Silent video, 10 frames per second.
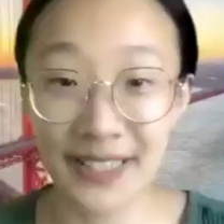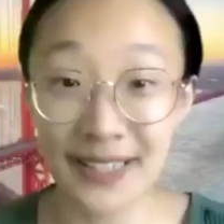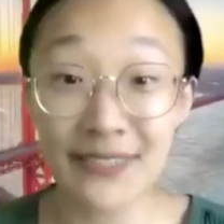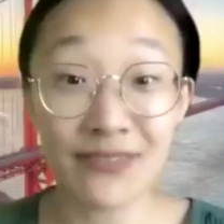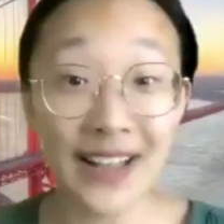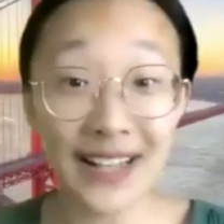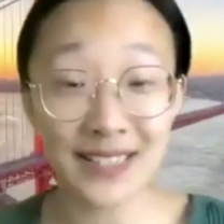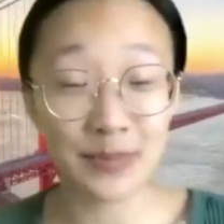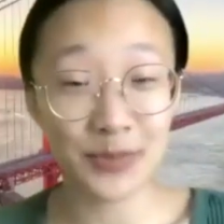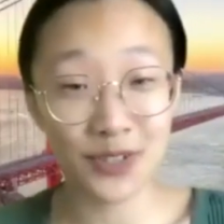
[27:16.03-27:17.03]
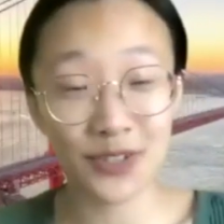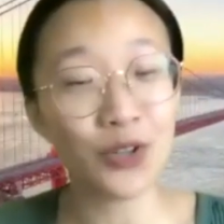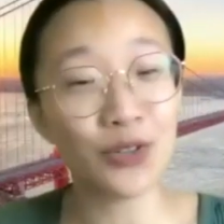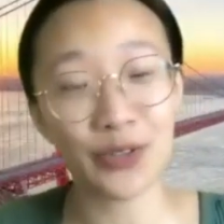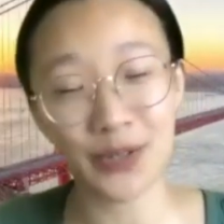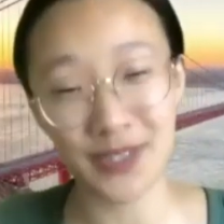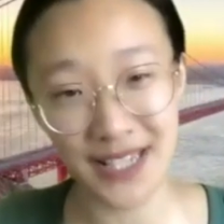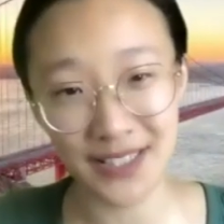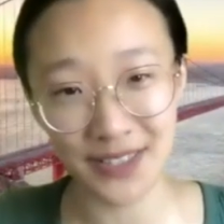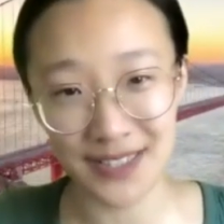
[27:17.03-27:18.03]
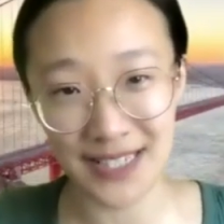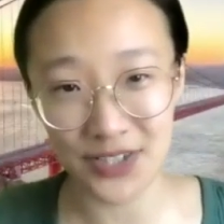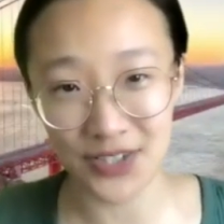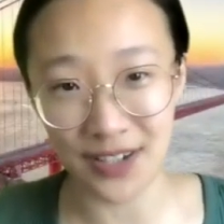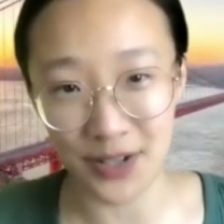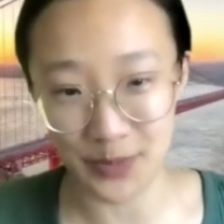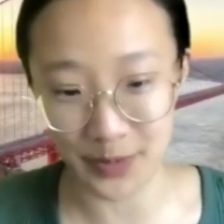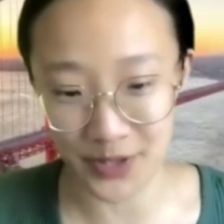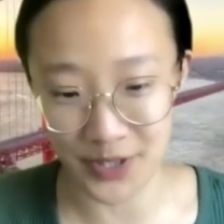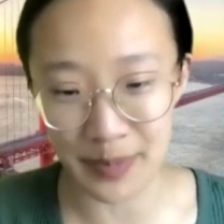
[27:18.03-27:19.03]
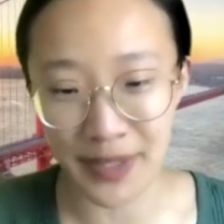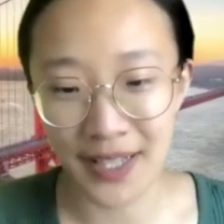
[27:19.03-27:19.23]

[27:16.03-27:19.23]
In fact, I'm sure over your tenure teaching entrepreneurship,